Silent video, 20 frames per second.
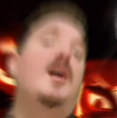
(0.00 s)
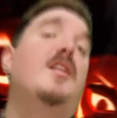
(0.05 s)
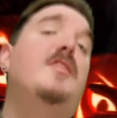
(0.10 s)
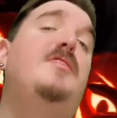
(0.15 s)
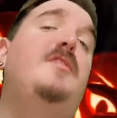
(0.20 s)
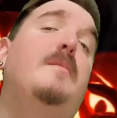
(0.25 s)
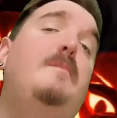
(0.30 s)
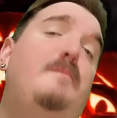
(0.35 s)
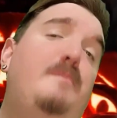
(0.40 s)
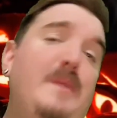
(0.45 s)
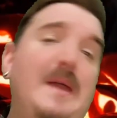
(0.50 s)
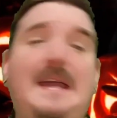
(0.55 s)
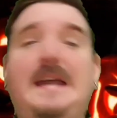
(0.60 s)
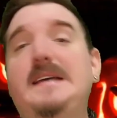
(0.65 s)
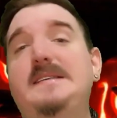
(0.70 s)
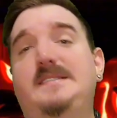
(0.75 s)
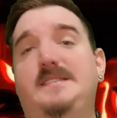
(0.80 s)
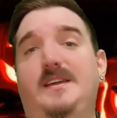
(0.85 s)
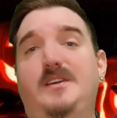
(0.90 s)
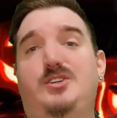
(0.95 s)
The
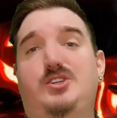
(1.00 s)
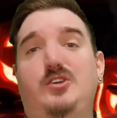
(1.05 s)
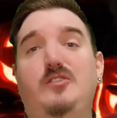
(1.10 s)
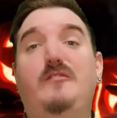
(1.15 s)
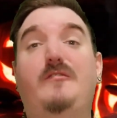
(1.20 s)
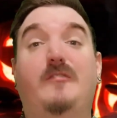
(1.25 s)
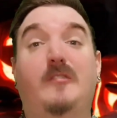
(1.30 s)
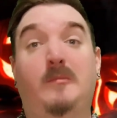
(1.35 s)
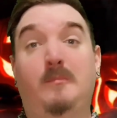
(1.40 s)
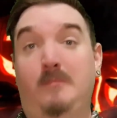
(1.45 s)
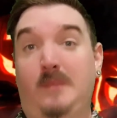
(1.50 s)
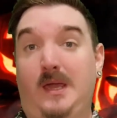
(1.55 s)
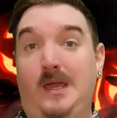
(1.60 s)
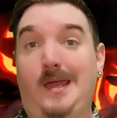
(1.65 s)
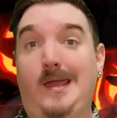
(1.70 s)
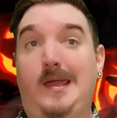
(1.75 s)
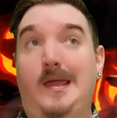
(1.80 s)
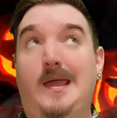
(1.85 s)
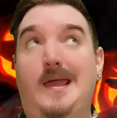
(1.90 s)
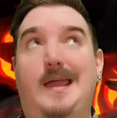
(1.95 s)
biggest issue for
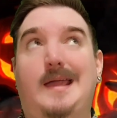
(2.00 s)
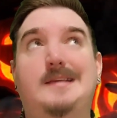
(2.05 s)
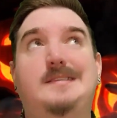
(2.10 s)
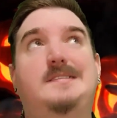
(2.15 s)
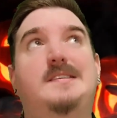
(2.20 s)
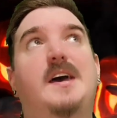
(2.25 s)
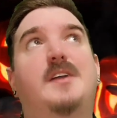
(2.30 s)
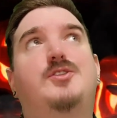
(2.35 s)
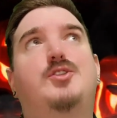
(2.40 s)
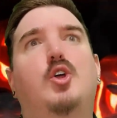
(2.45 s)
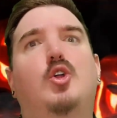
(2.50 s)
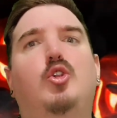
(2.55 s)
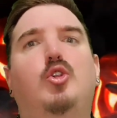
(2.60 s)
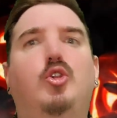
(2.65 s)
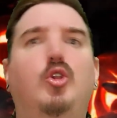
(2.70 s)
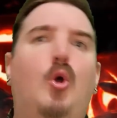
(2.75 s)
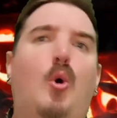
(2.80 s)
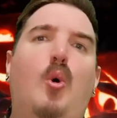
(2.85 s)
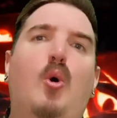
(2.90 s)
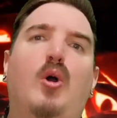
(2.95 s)
me is that the
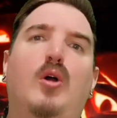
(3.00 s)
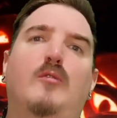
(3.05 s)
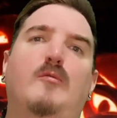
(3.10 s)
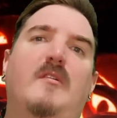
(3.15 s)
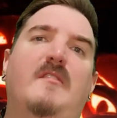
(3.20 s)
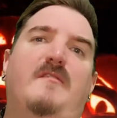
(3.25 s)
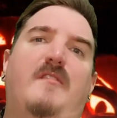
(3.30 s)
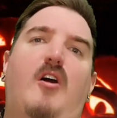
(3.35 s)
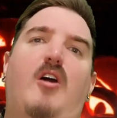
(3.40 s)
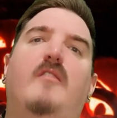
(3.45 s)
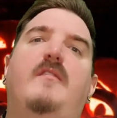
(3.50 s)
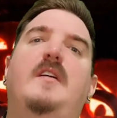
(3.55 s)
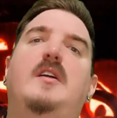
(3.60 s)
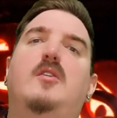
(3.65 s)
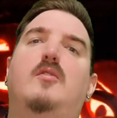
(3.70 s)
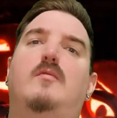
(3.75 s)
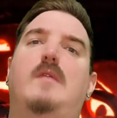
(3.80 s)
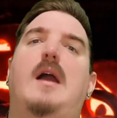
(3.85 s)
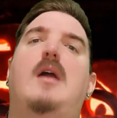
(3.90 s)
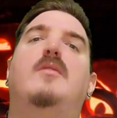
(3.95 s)
lore revolving
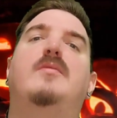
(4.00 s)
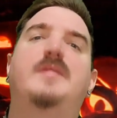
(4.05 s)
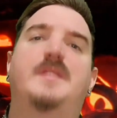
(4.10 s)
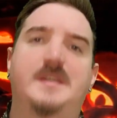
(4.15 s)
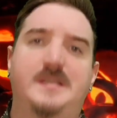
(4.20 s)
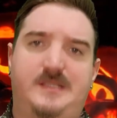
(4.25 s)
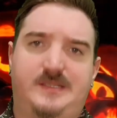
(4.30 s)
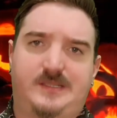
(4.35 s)
around this